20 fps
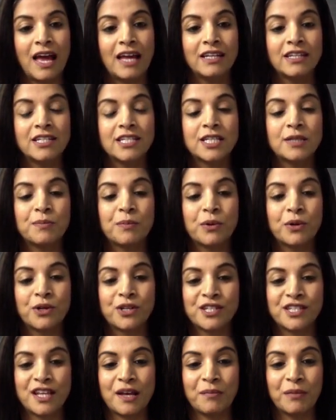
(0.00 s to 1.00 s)
and
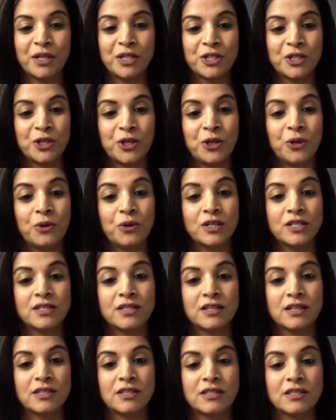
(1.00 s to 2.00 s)
disperse them into your
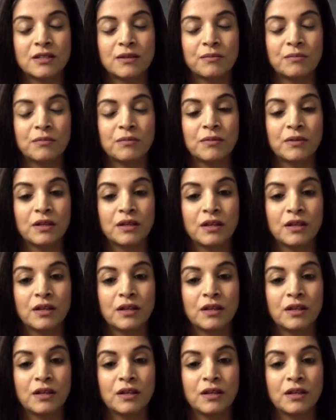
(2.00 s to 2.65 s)
system.